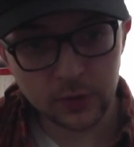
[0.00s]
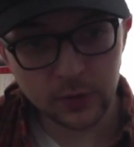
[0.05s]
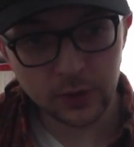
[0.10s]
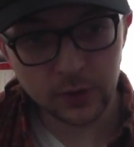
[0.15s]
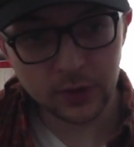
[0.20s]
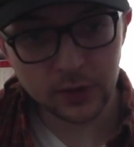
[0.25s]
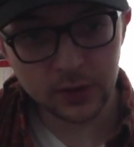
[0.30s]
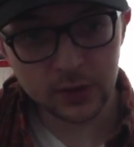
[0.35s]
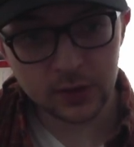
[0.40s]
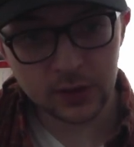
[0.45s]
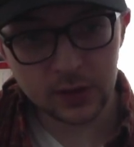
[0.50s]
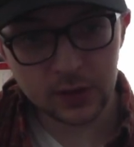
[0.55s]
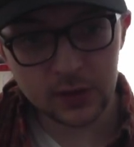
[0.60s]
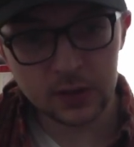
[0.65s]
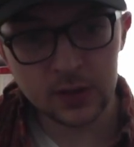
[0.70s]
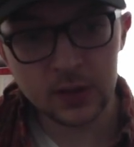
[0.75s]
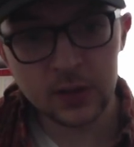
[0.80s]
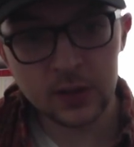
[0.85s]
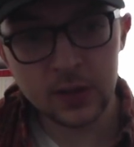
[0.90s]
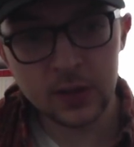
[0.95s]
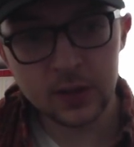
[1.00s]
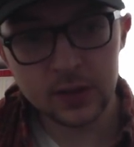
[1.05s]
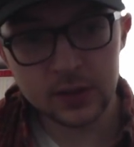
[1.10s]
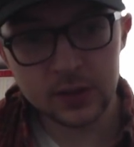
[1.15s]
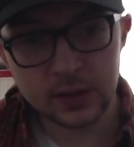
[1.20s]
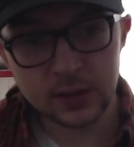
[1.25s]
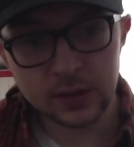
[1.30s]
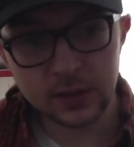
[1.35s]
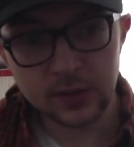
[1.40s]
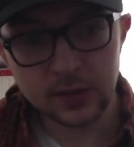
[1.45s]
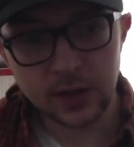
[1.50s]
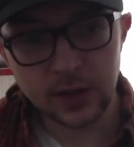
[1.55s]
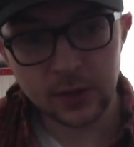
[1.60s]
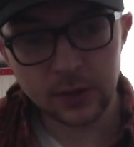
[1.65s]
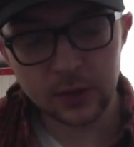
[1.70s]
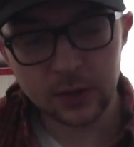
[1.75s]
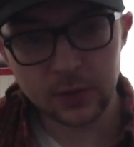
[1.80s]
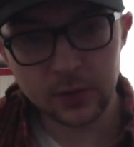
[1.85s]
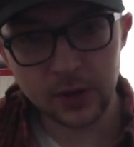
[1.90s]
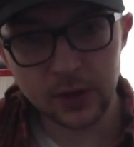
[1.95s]
on the D, then
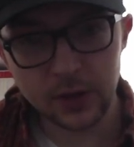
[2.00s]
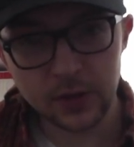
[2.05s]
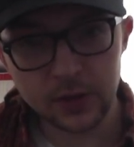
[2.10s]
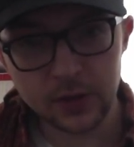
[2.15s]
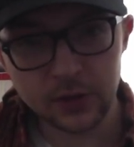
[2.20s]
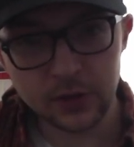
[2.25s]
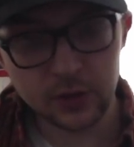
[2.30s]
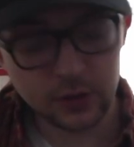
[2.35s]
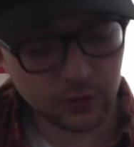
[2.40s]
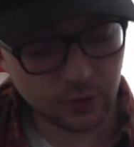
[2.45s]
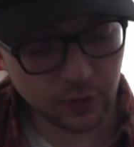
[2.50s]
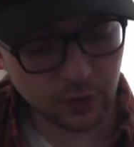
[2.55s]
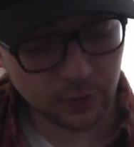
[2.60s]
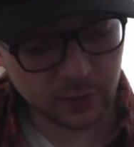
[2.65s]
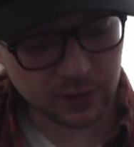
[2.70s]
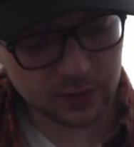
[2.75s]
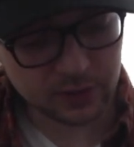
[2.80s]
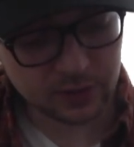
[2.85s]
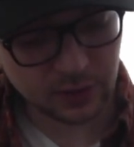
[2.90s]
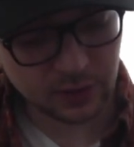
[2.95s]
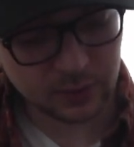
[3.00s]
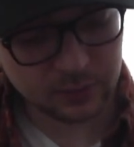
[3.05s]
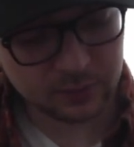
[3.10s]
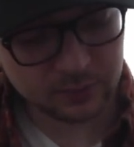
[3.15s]
7th fret on the G string bent up.